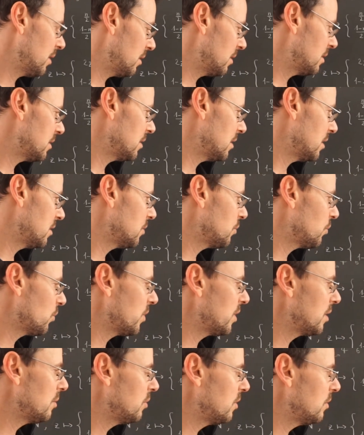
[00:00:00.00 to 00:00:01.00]
it's
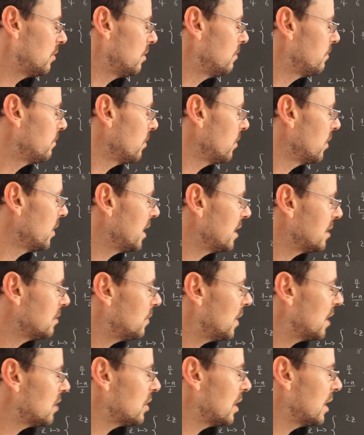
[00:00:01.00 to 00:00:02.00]
pretty beautiful,
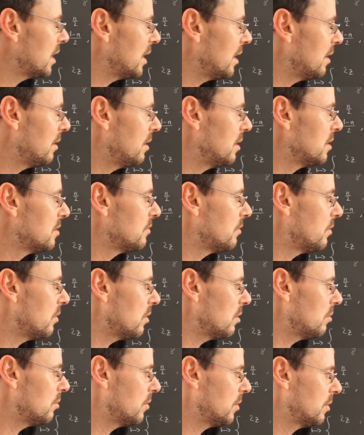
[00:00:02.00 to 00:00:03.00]
especially in this
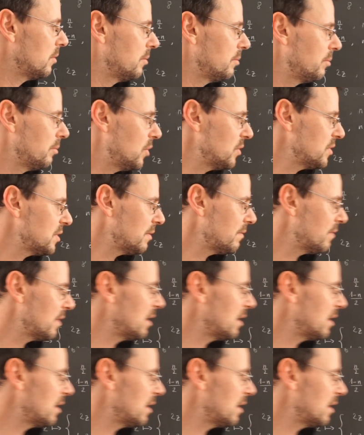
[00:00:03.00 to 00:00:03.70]
form. Most of the